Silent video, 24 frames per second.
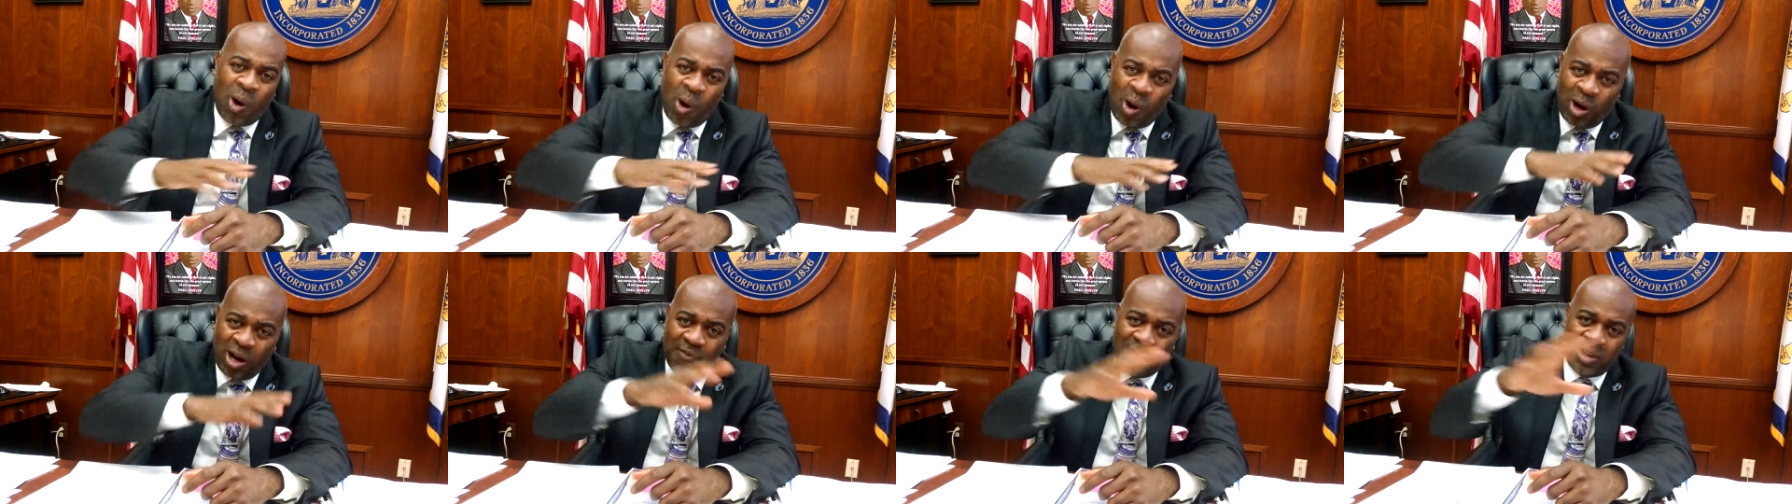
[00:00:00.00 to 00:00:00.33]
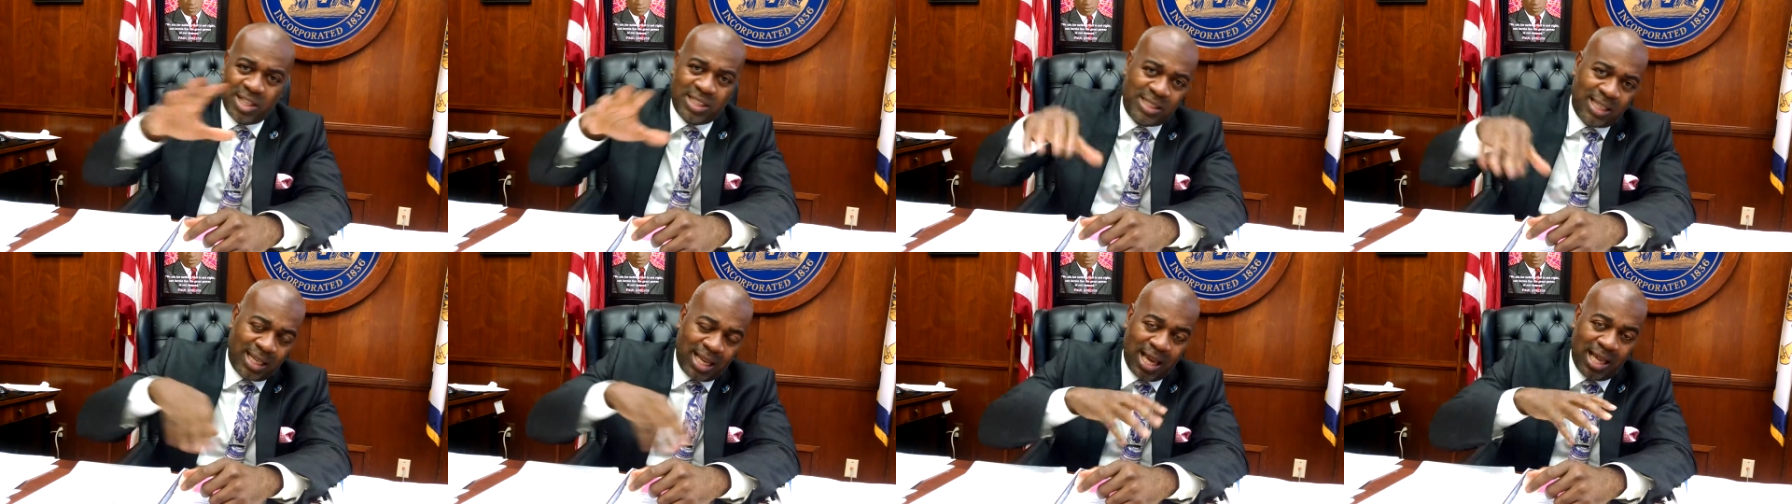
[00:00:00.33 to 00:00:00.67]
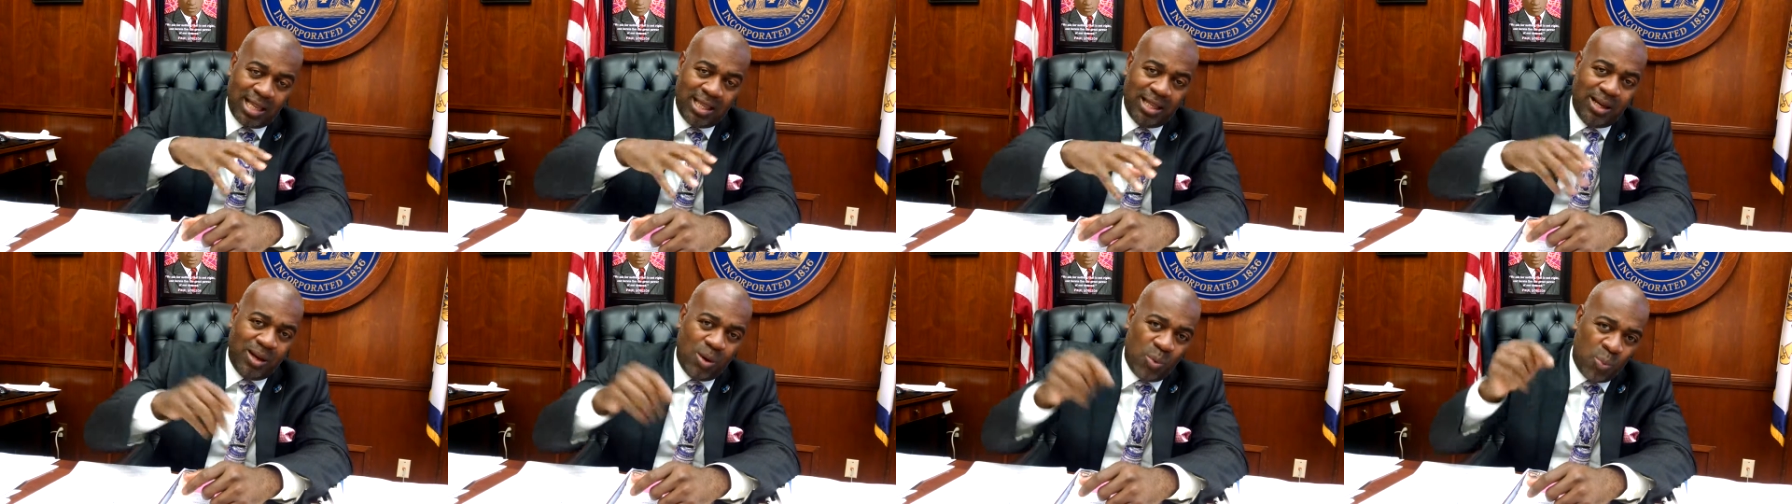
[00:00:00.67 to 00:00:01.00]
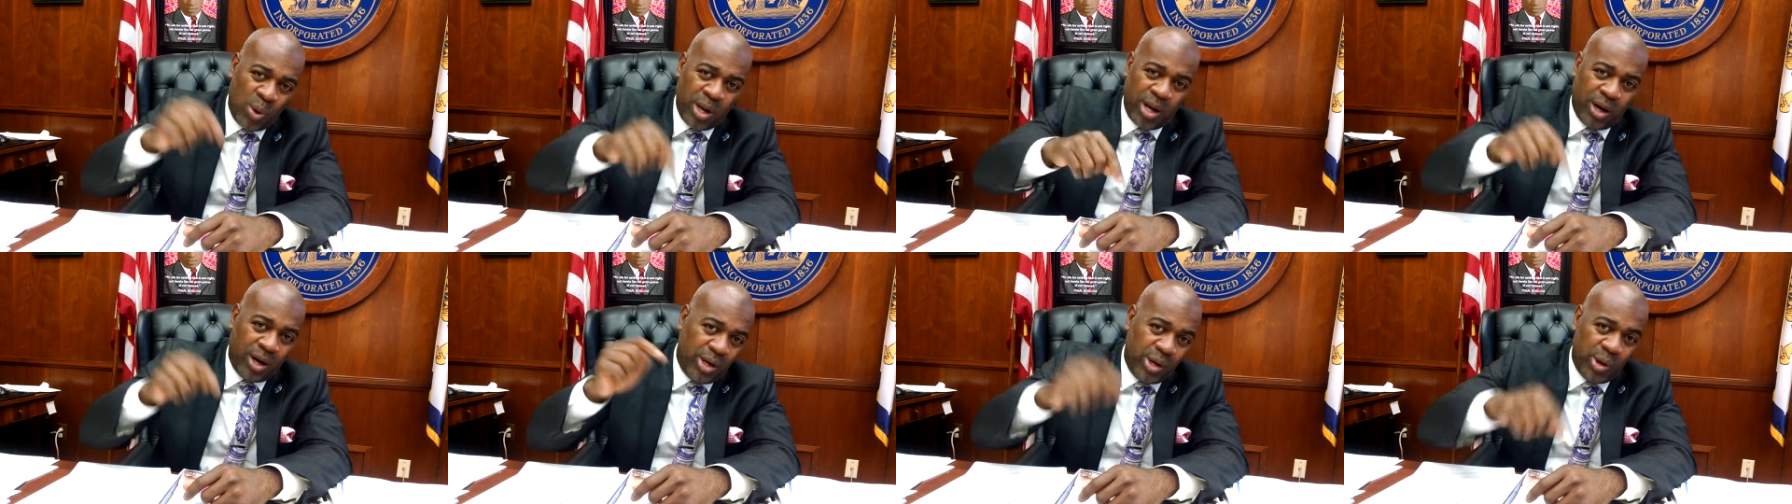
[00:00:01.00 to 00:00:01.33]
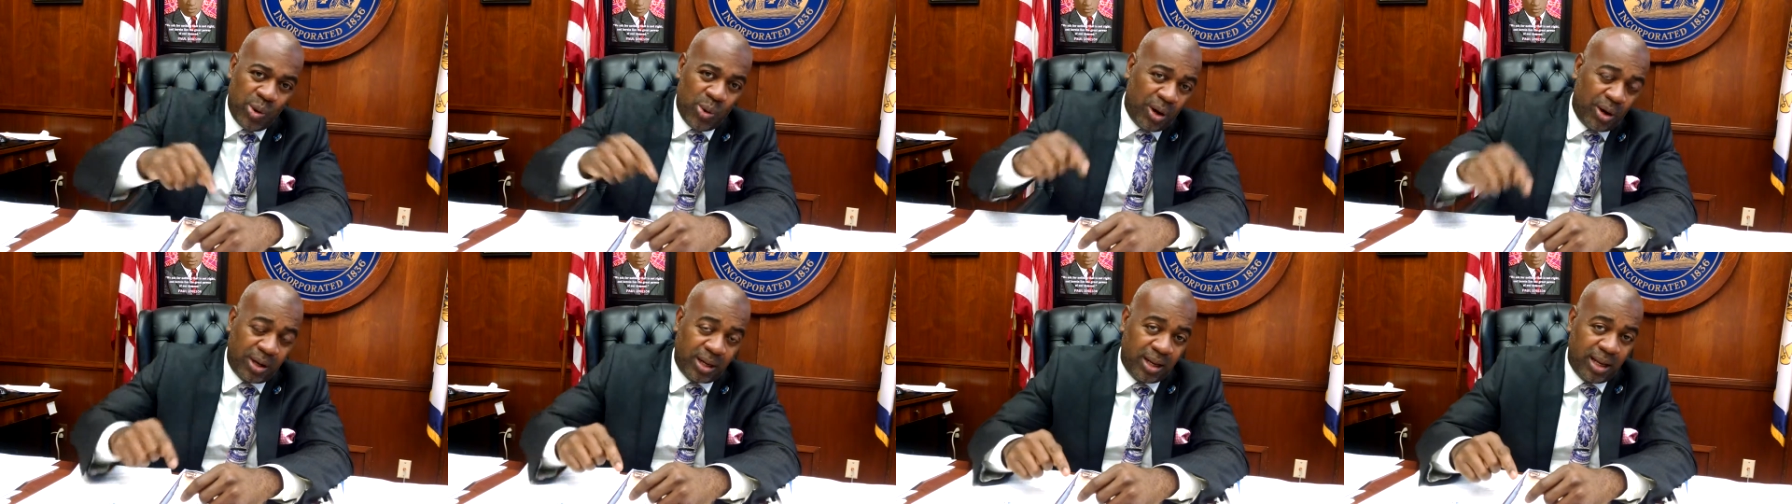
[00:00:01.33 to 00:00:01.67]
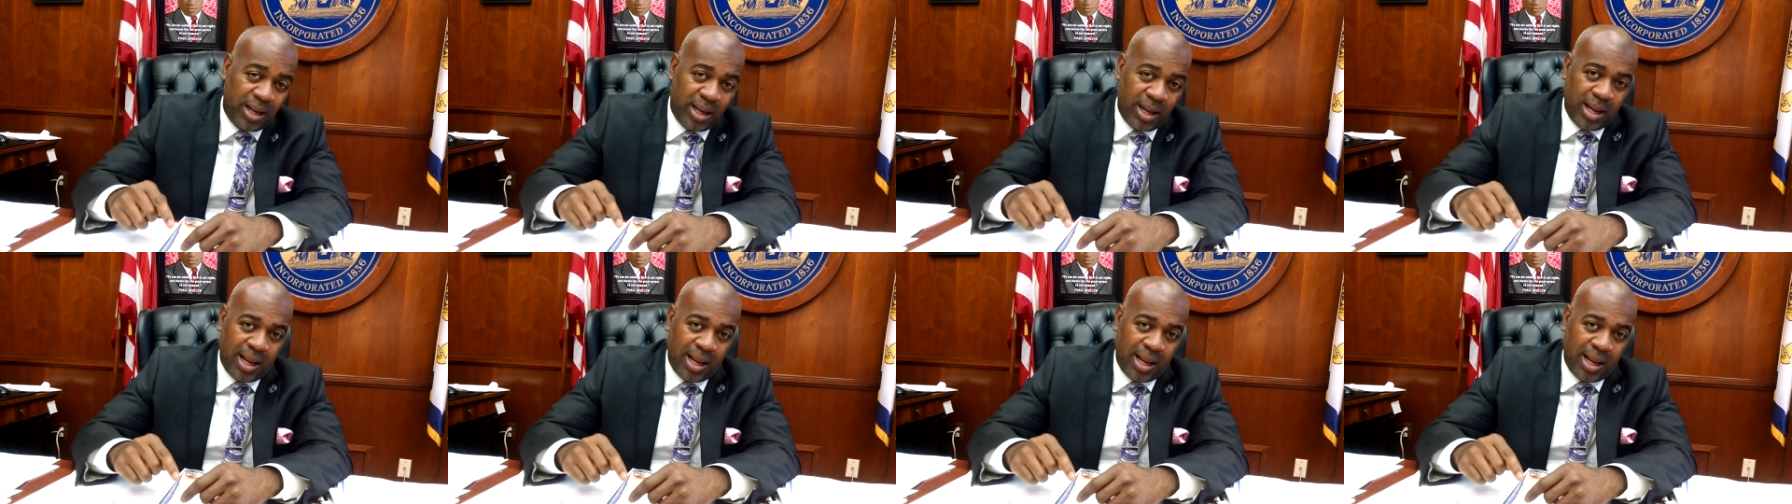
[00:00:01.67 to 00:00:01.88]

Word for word: all of us together, we are Newark.